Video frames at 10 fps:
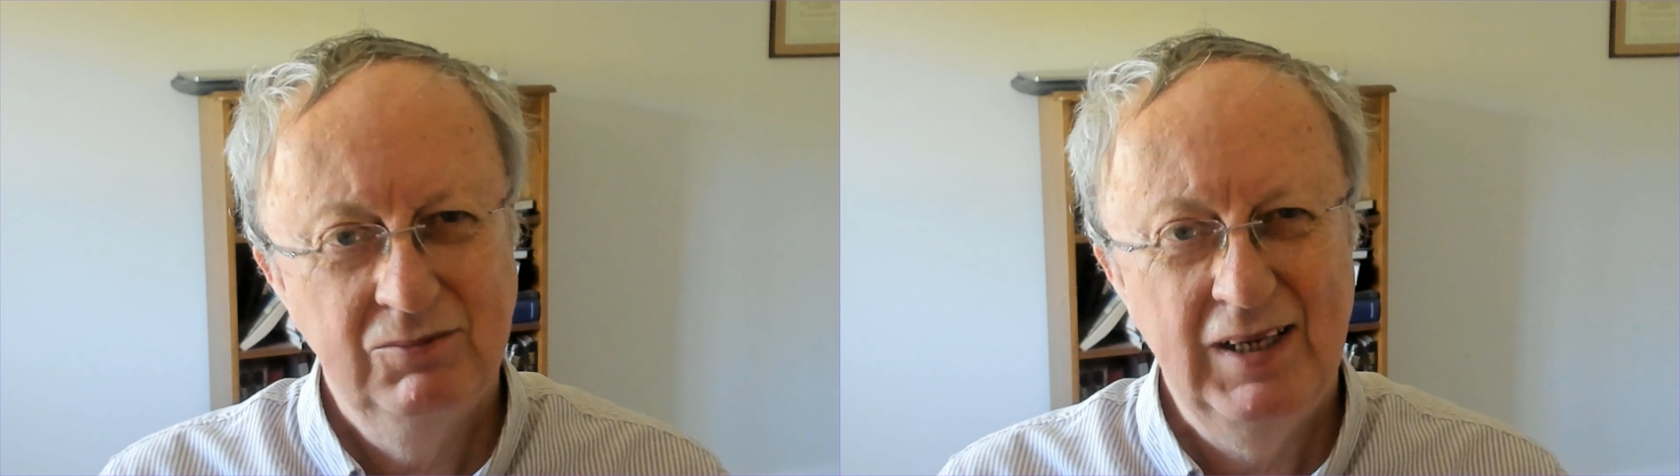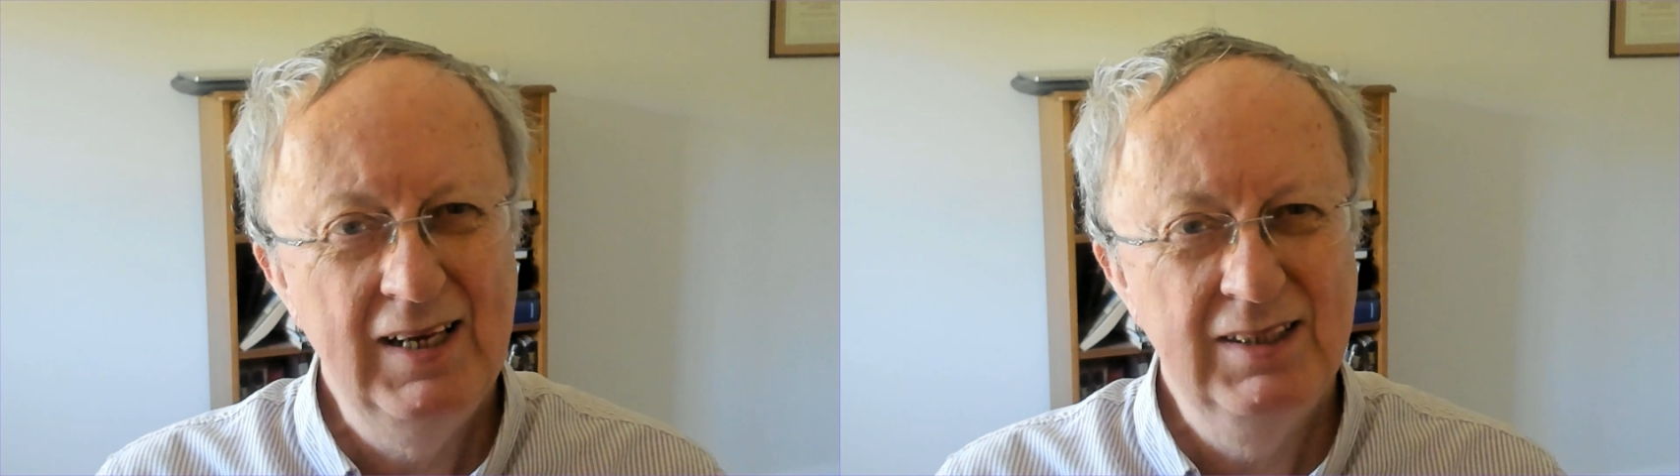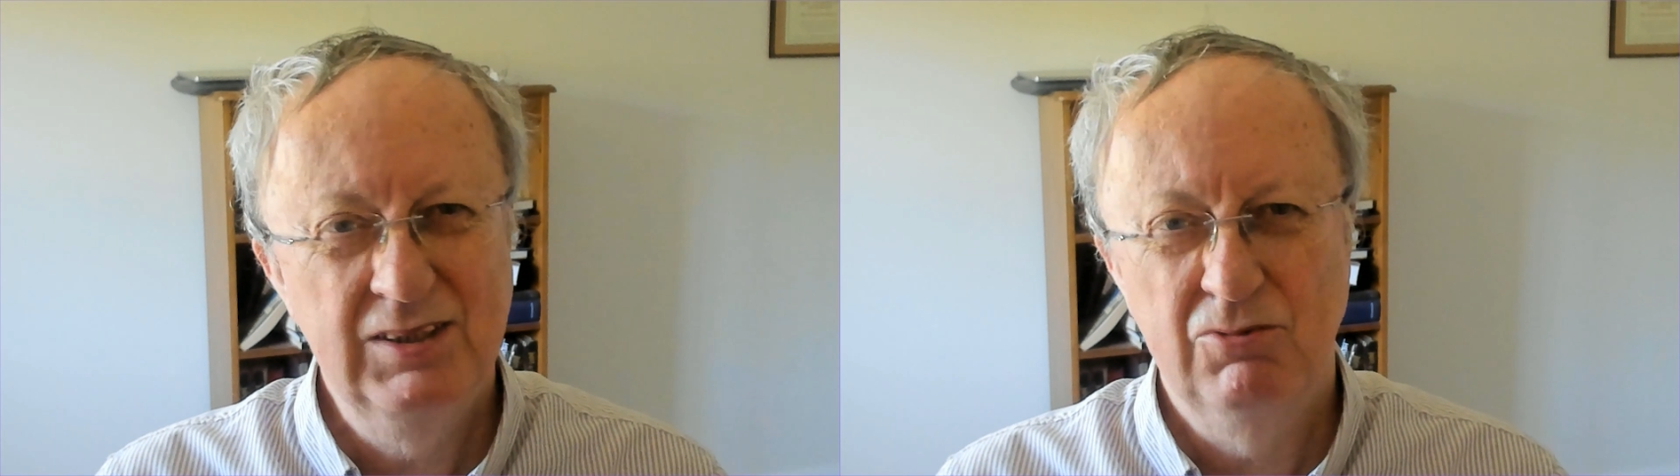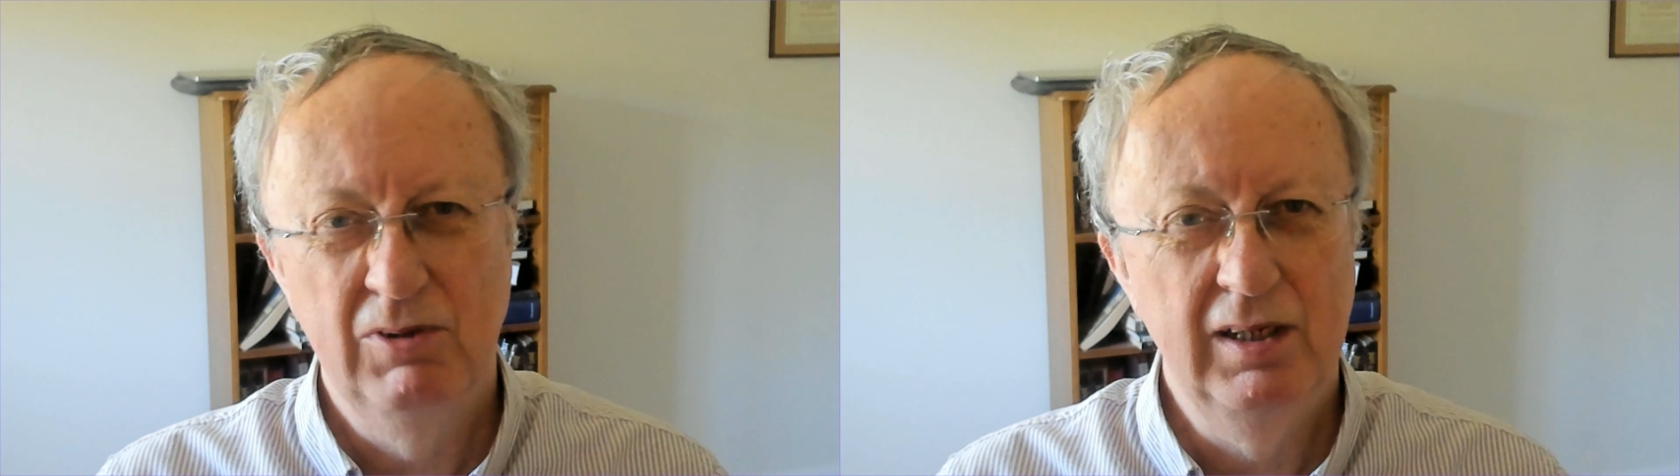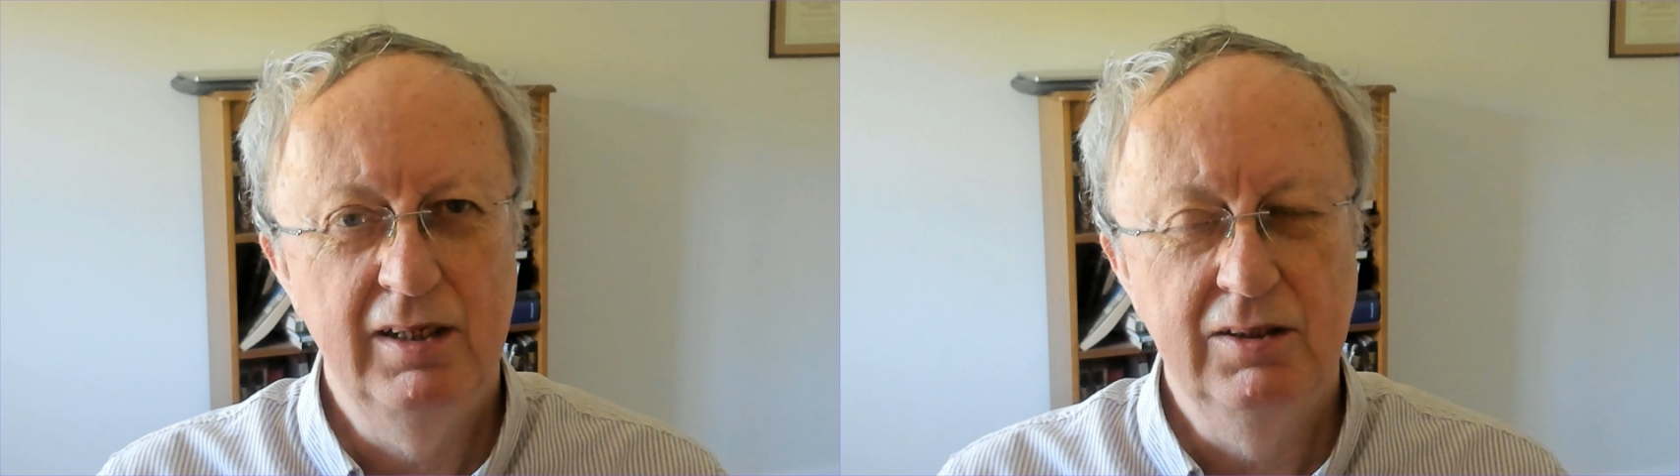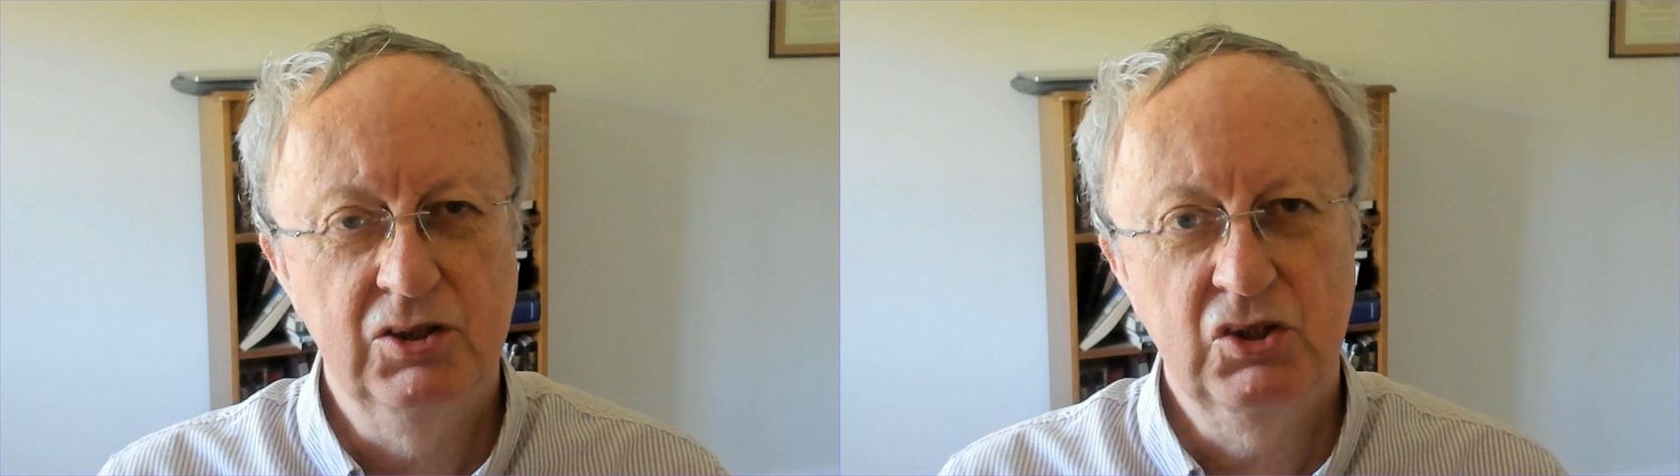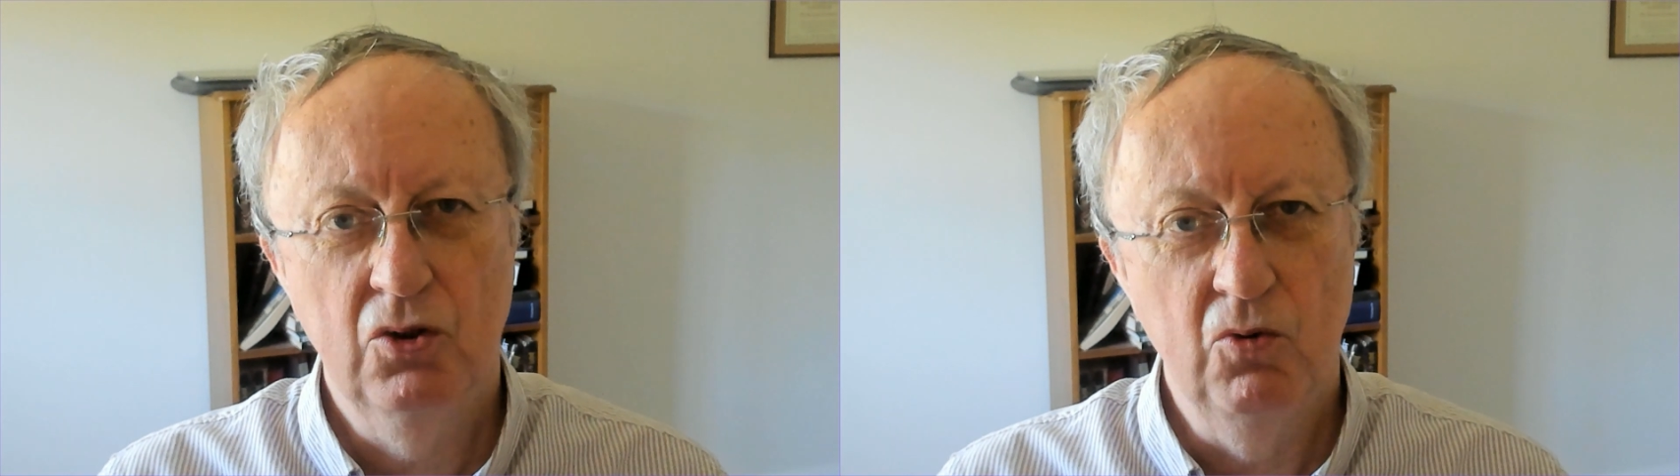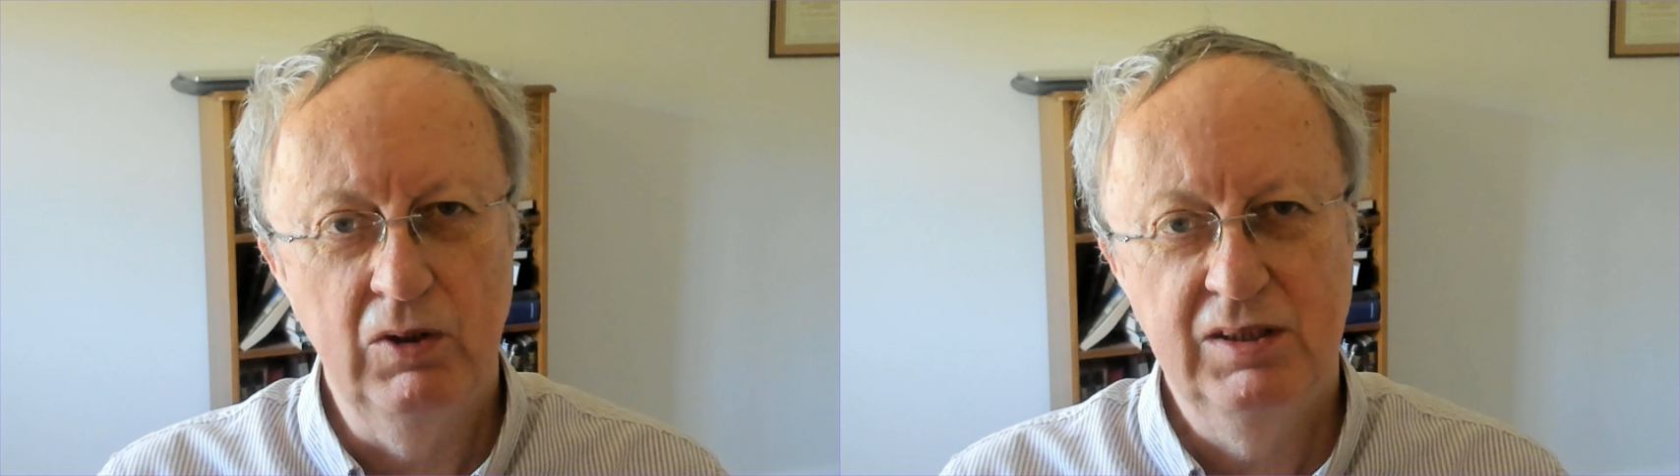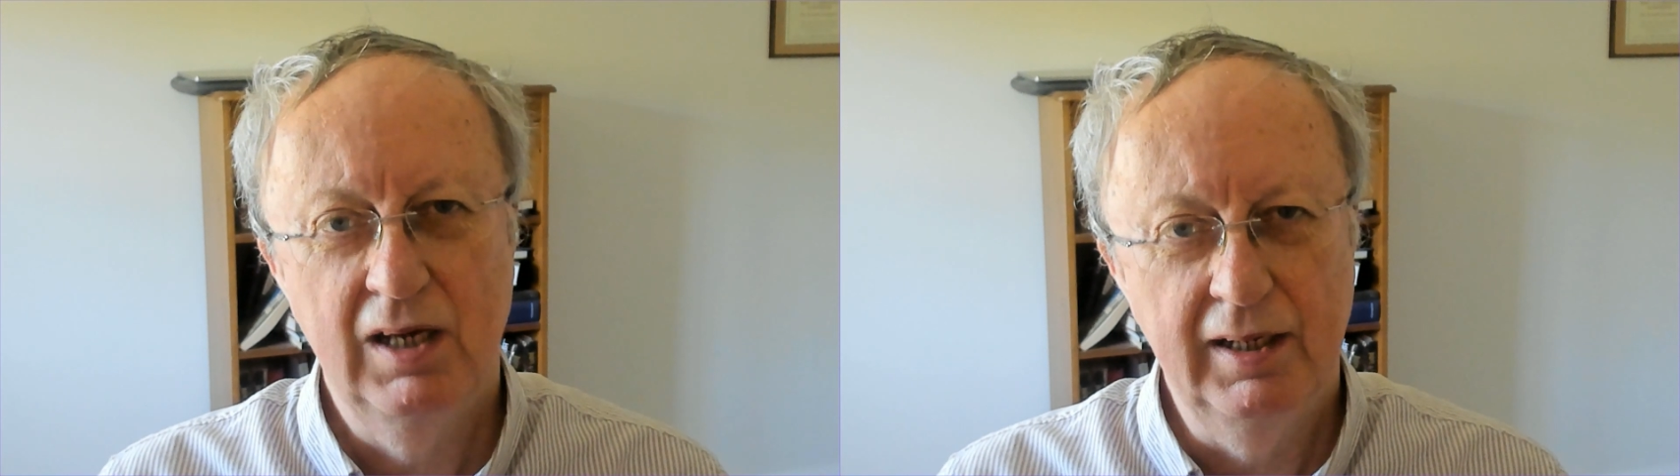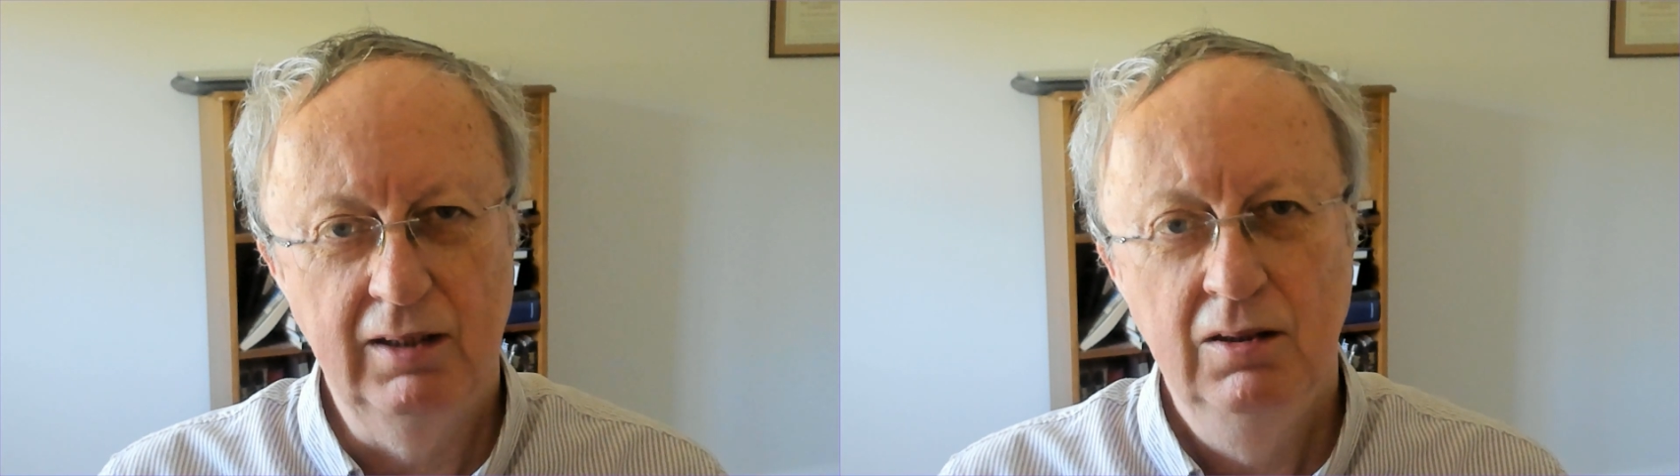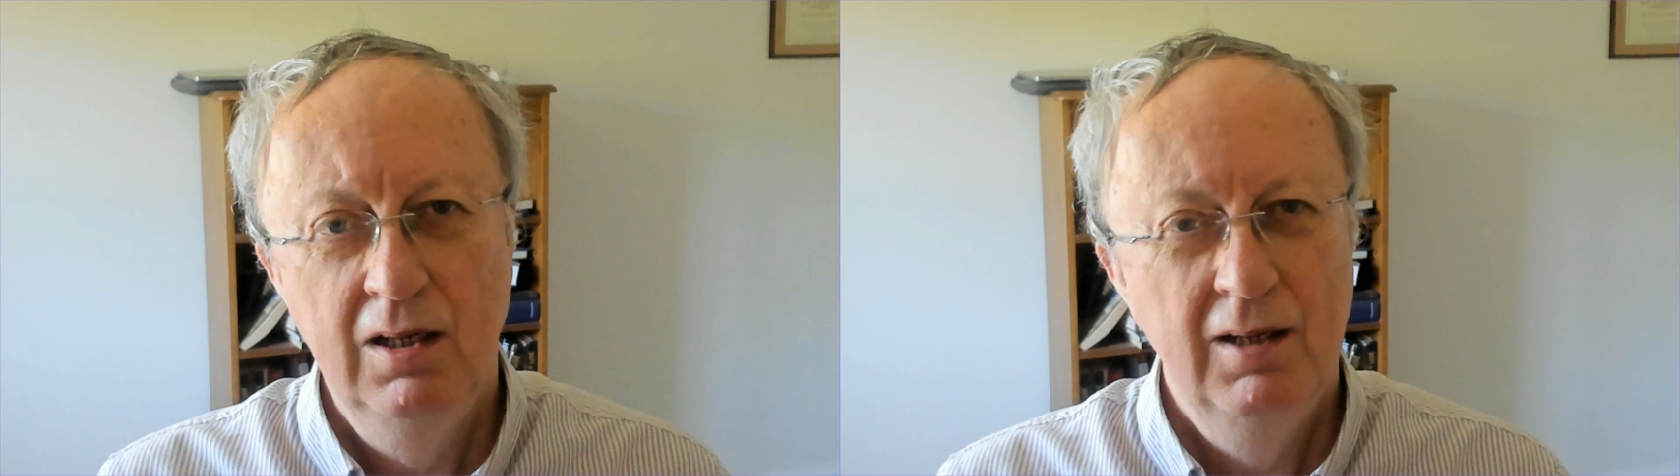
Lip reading: is really in storytelling.